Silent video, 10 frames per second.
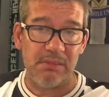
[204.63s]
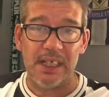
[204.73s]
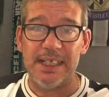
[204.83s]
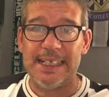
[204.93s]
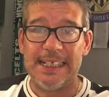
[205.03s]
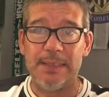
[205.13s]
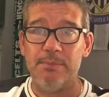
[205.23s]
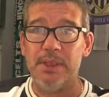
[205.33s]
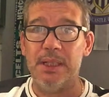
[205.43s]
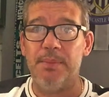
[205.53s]

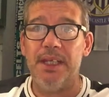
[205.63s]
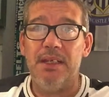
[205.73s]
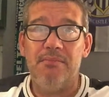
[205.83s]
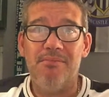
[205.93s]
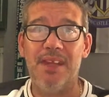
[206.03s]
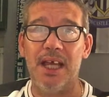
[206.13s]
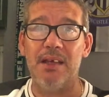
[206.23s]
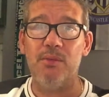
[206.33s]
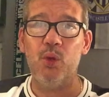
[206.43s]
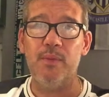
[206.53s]
That
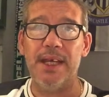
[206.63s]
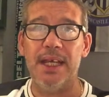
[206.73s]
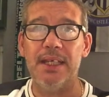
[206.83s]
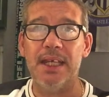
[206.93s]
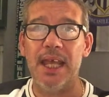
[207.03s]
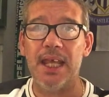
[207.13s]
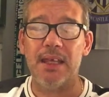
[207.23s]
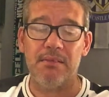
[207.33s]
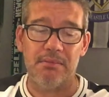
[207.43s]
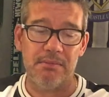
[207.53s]
overhead kick
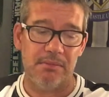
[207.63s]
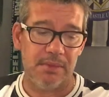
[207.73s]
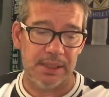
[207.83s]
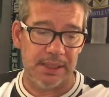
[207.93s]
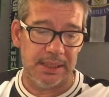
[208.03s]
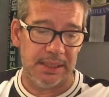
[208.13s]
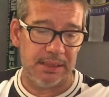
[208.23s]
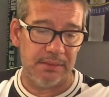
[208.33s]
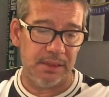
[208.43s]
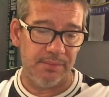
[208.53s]

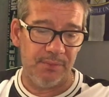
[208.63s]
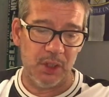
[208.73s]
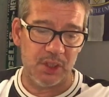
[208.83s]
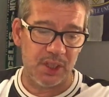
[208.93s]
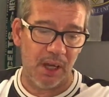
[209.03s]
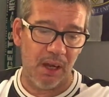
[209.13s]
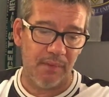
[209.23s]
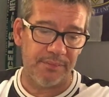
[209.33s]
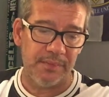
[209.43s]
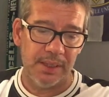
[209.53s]
in the first
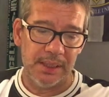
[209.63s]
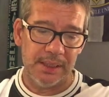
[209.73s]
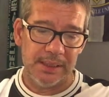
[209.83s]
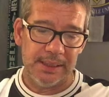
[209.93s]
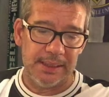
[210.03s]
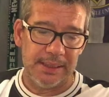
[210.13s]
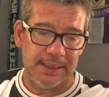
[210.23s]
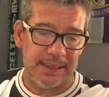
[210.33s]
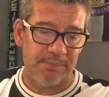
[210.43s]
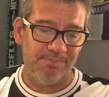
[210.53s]
half, on